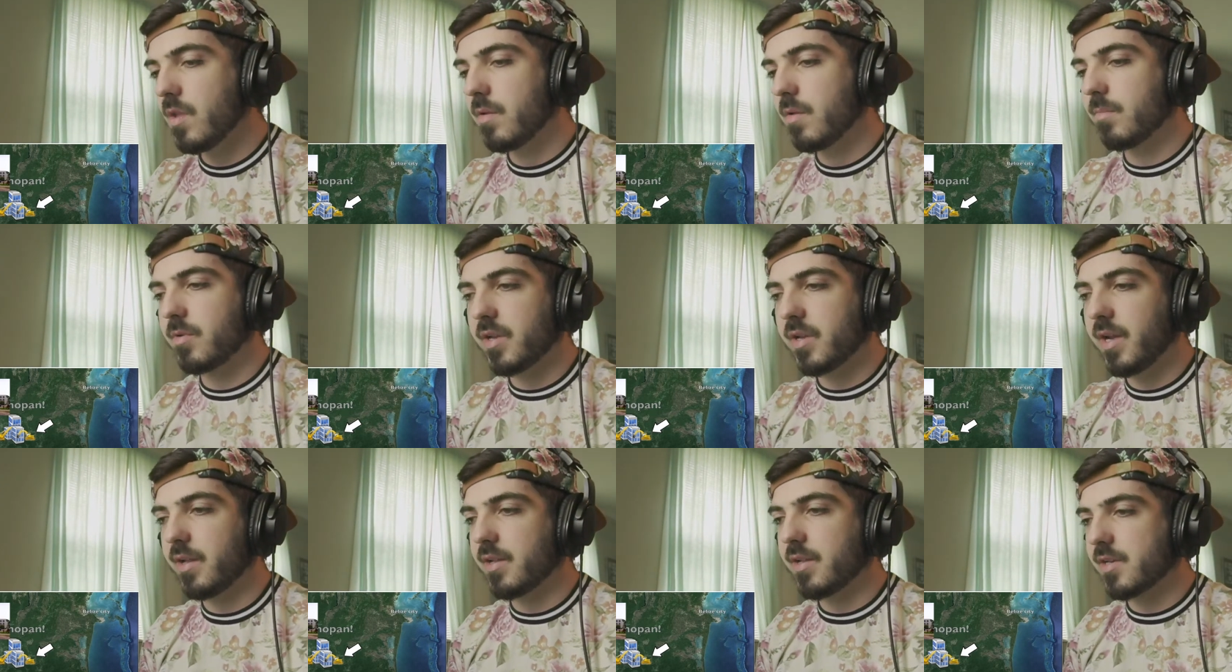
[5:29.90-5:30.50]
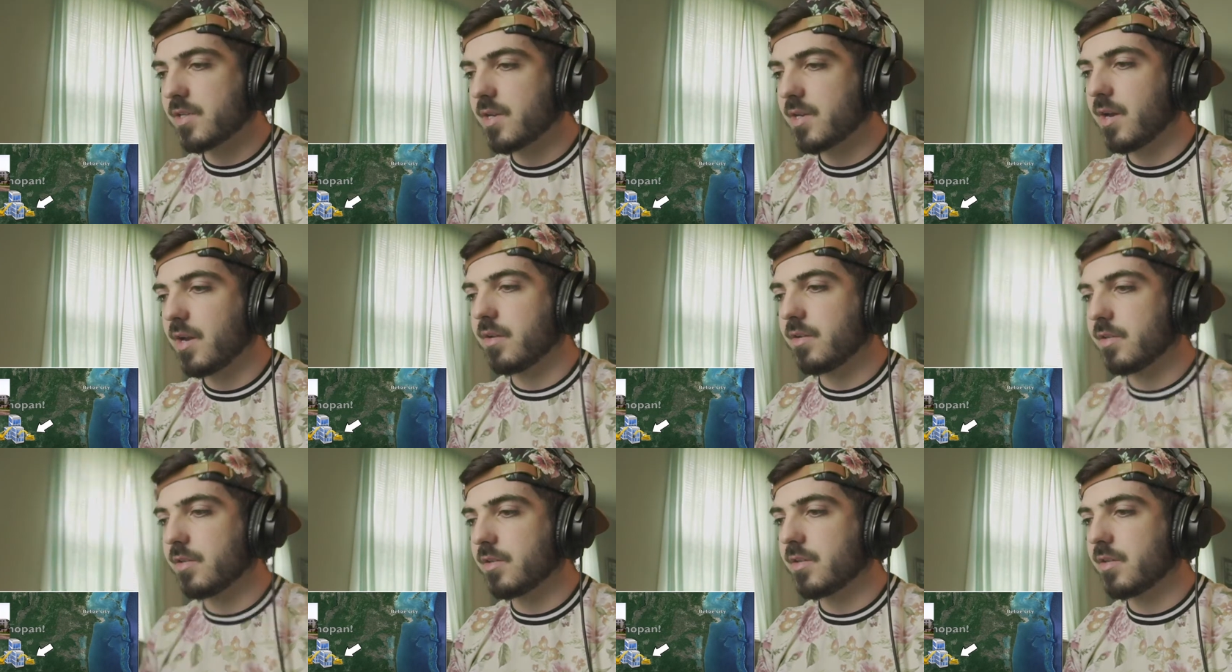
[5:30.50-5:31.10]
But yeah, that's
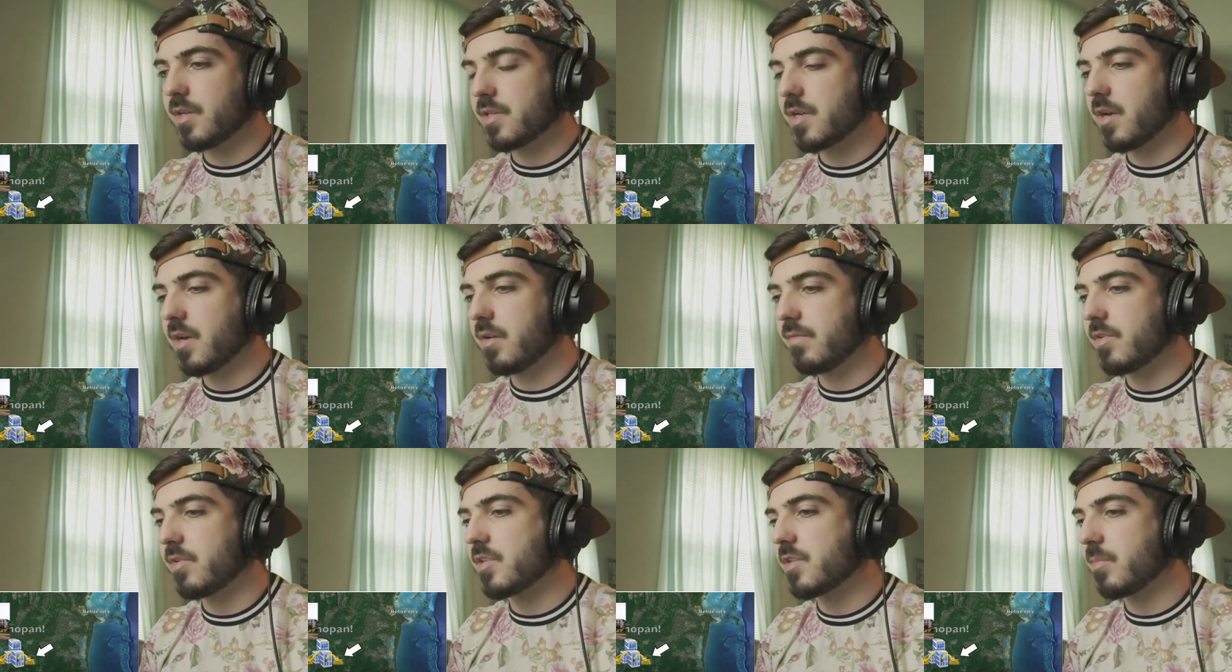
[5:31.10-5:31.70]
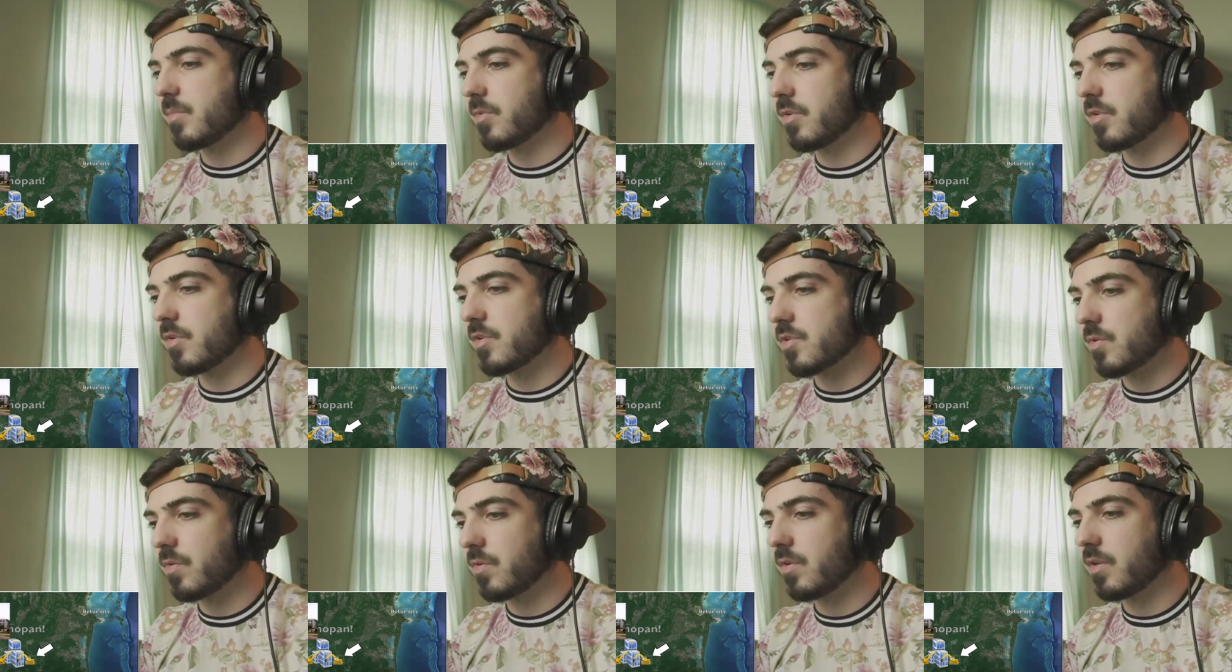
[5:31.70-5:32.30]
kind of a similar
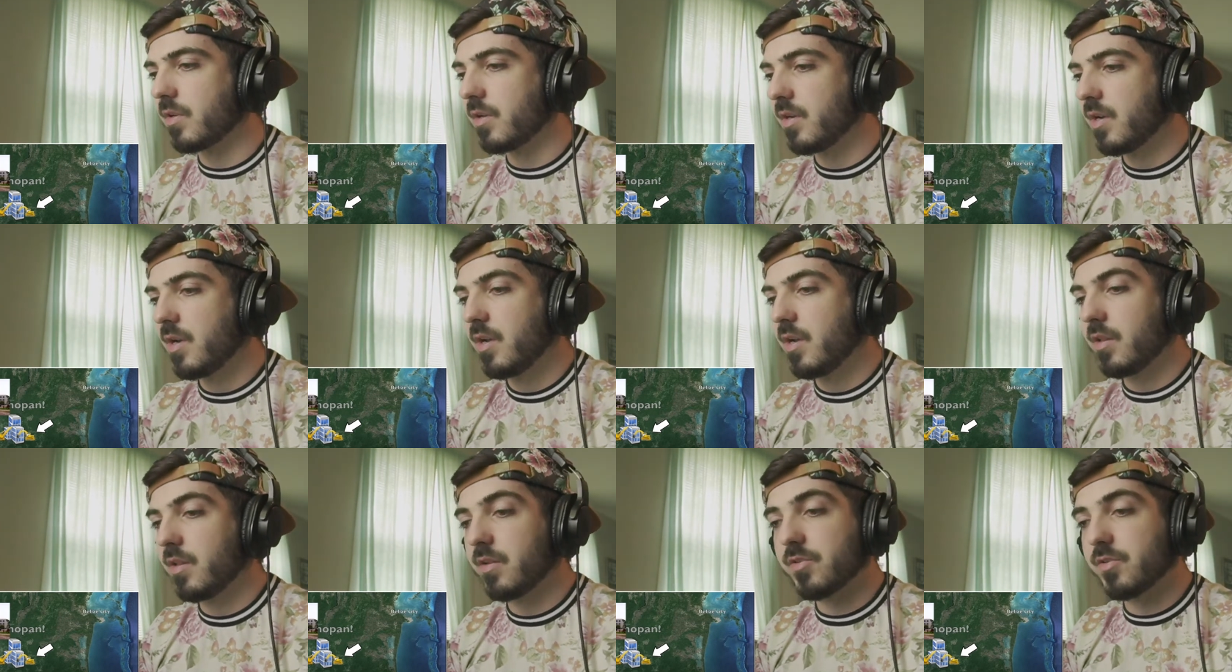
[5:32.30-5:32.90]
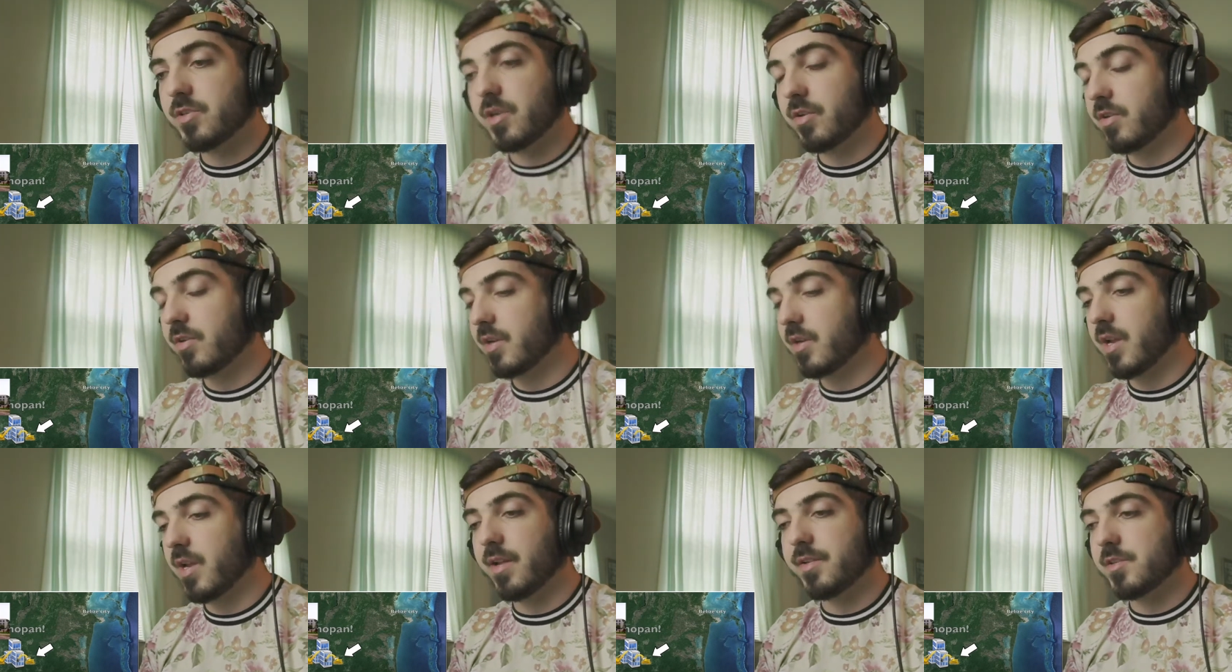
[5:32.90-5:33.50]
story. Those
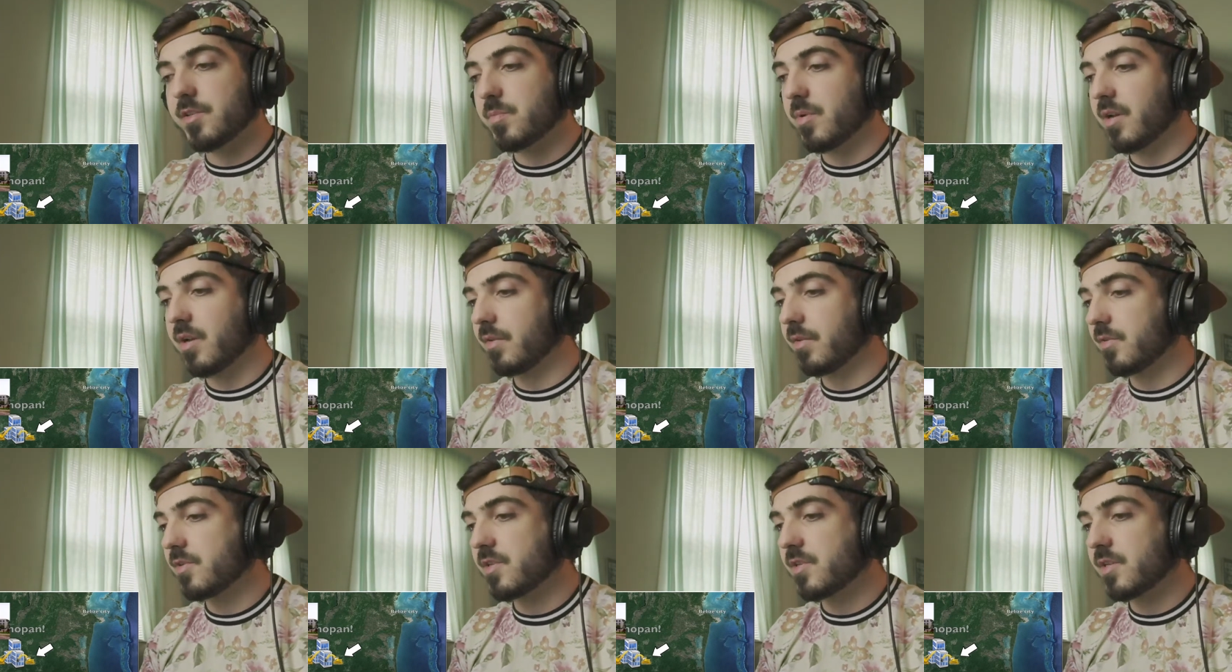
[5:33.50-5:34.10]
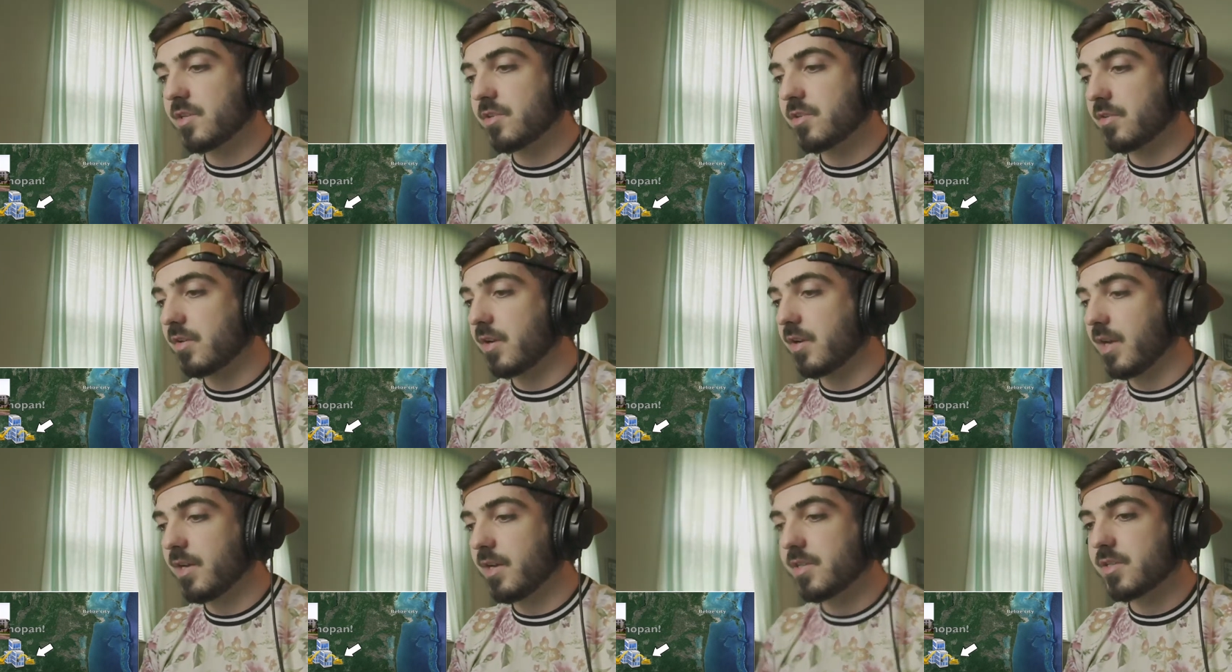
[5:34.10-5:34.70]
hurricanes, man, those things are
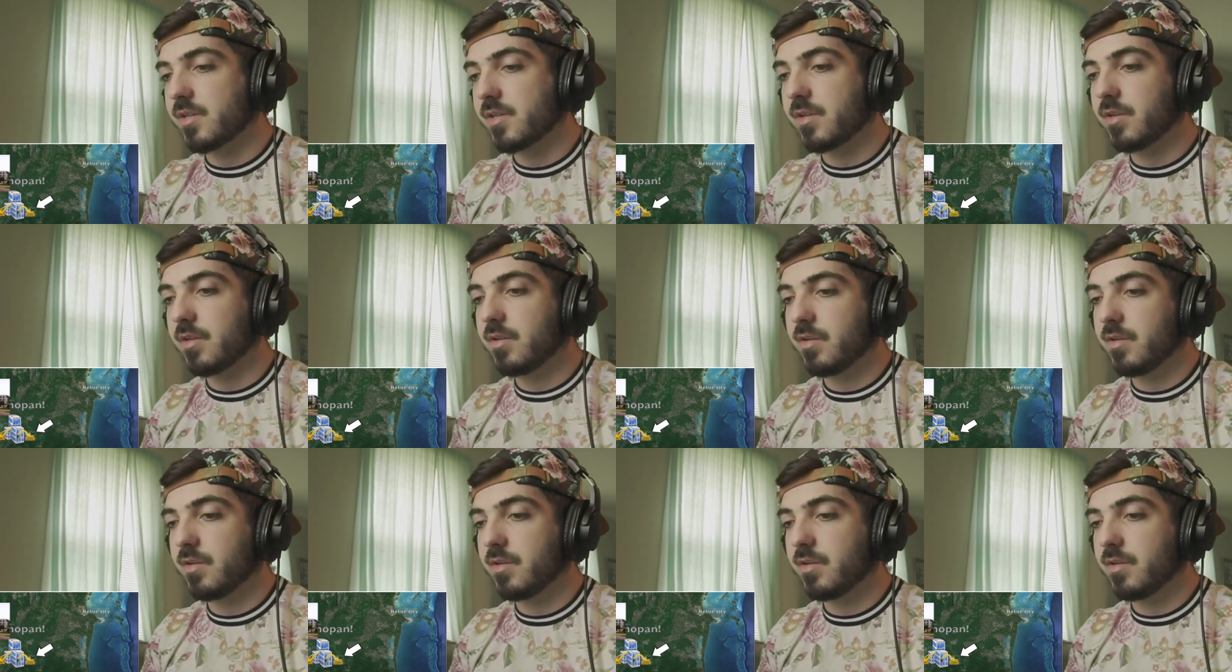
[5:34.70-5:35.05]
nasty.